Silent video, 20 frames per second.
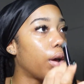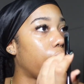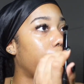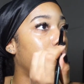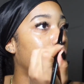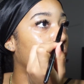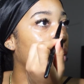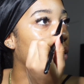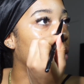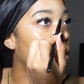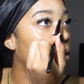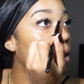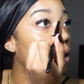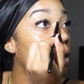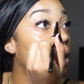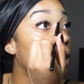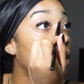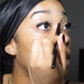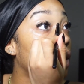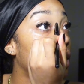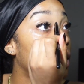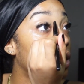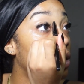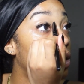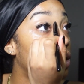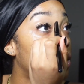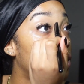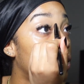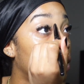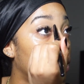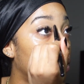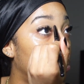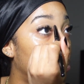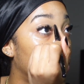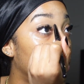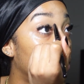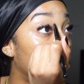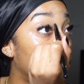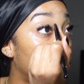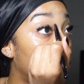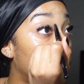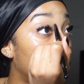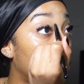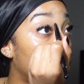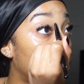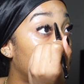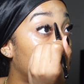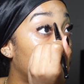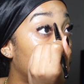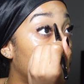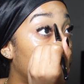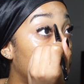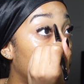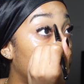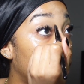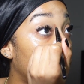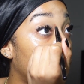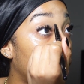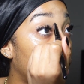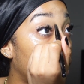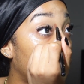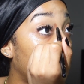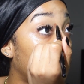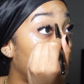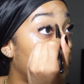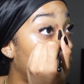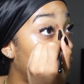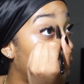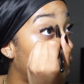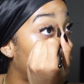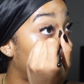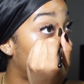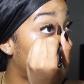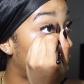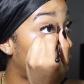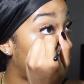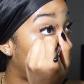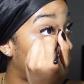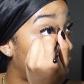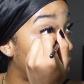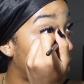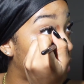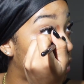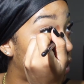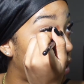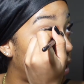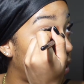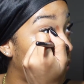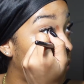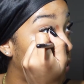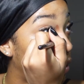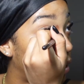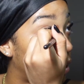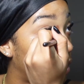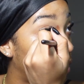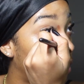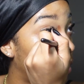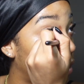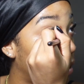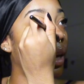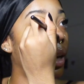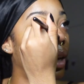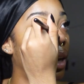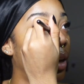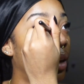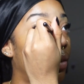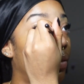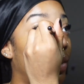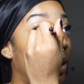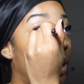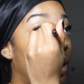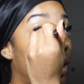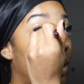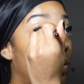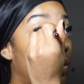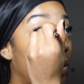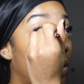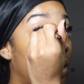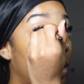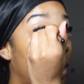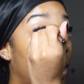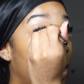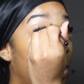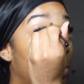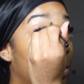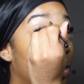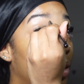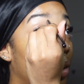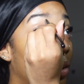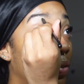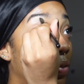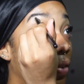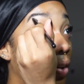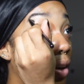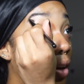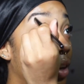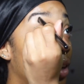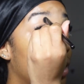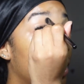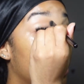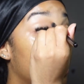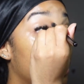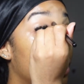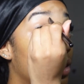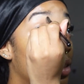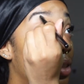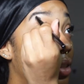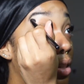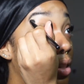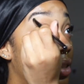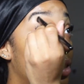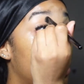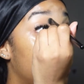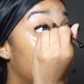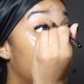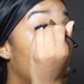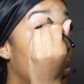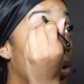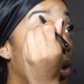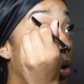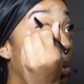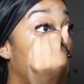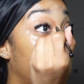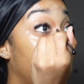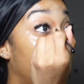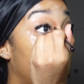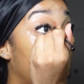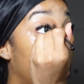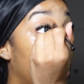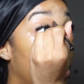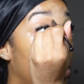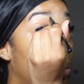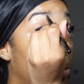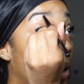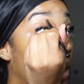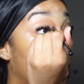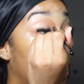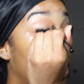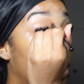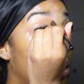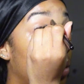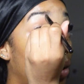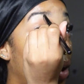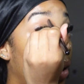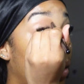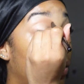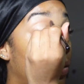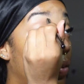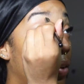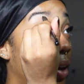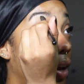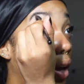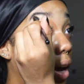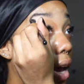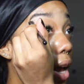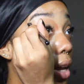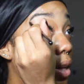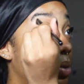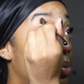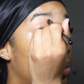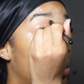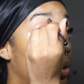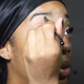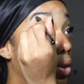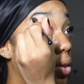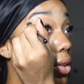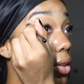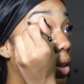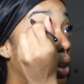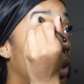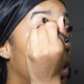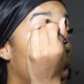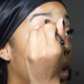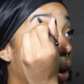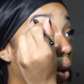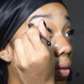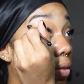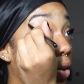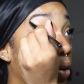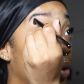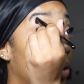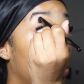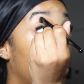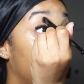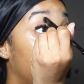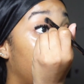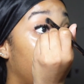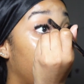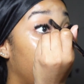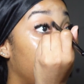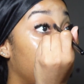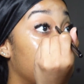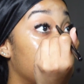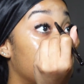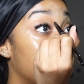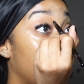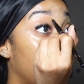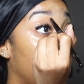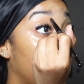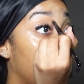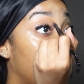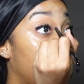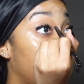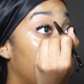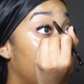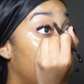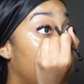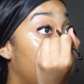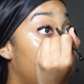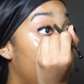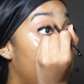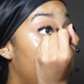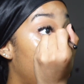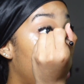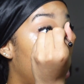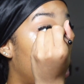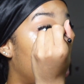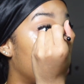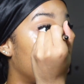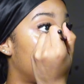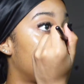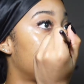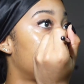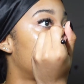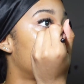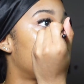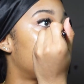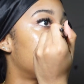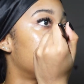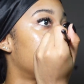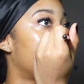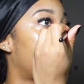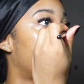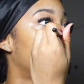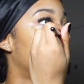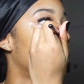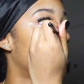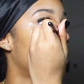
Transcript: and girlhood is so beautiful and I just love it. Like getting ready for a night out with your friends, doing your makeup, wearing a cute outfit. Guys will literally never know what that feels like because it's just not the